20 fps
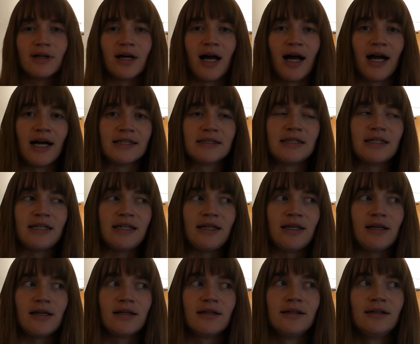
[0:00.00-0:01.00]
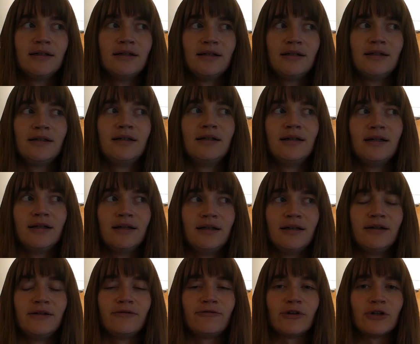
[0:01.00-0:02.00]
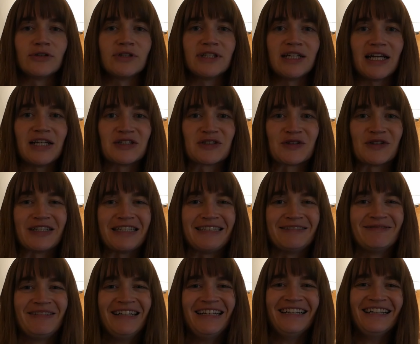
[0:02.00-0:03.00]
hot tea, frozen ice cream.